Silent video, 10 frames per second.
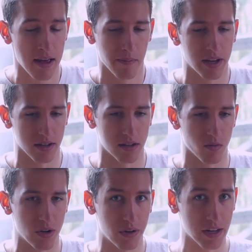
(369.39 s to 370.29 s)

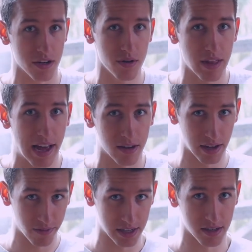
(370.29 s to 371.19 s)
Because when you can do that, you have a